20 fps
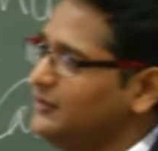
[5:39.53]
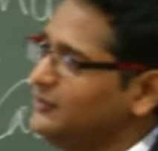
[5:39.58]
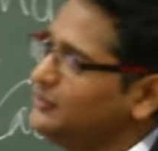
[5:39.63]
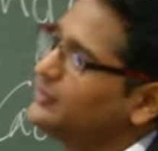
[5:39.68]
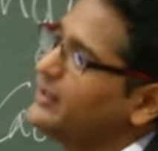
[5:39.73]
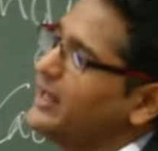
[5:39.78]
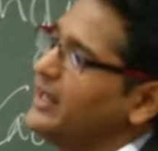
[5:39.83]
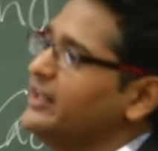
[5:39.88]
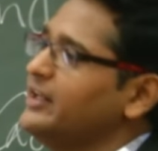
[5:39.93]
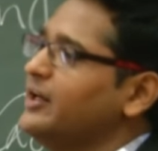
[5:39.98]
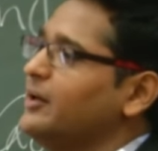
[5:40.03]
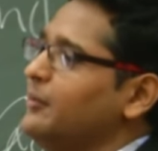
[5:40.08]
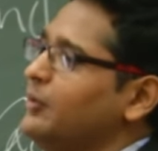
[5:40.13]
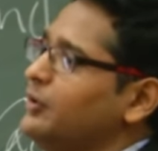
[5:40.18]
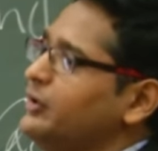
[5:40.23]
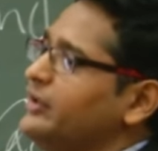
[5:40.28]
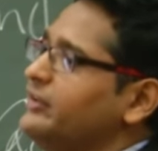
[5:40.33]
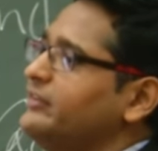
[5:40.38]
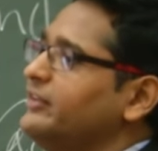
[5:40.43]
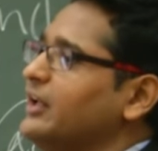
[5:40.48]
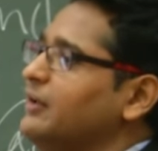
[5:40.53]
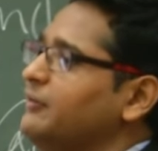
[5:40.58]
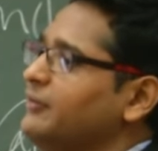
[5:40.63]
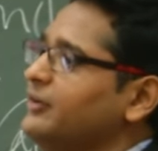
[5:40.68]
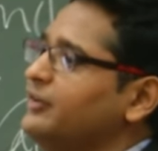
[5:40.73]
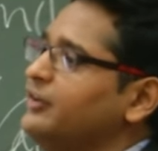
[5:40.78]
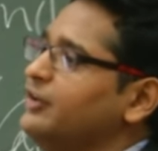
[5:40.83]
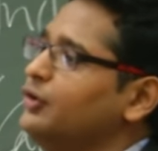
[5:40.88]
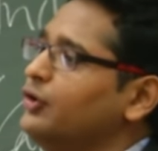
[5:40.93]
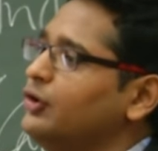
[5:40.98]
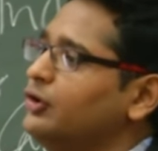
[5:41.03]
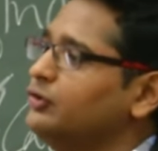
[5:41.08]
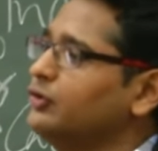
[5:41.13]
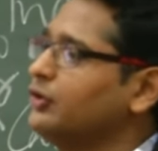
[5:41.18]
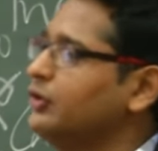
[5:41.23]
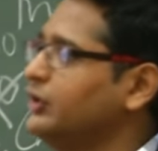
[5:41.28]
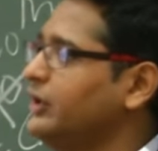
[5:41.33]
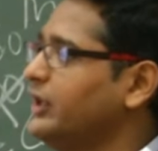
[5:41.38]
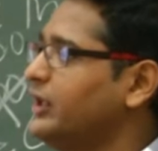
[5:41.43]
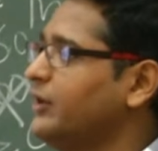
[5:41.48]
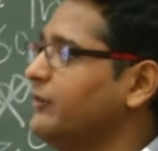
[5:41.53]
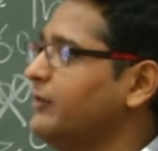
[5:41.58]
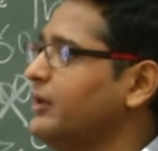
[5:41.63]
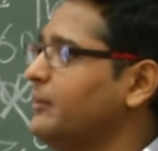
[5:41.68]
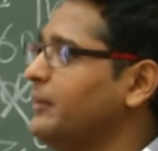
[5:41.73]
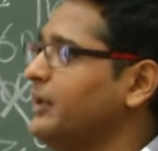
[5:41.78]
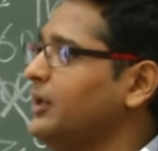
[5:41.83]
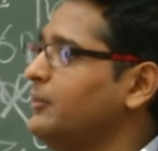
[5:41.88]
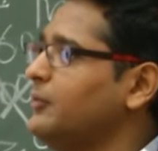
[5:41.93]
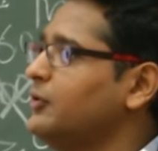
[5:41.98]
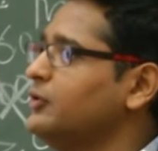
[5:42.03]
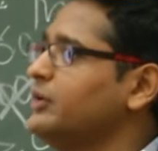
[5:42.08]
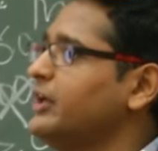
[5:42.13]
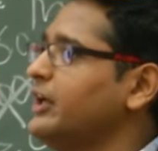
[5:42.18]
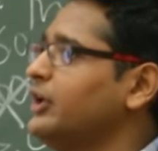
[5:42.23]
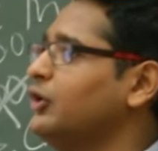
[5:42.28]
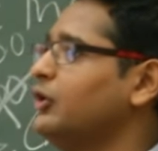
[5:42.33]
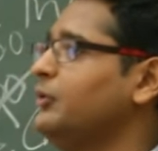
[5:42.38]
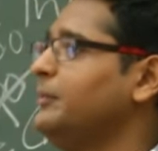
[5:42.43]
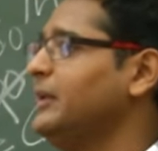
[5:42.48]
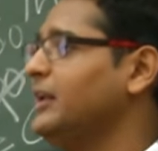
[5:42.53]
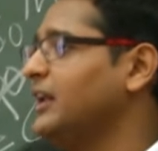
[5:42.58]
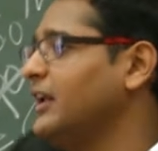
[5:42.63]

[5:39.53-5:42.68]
So, carrying amount itself is 0, so recoverable amount cannot be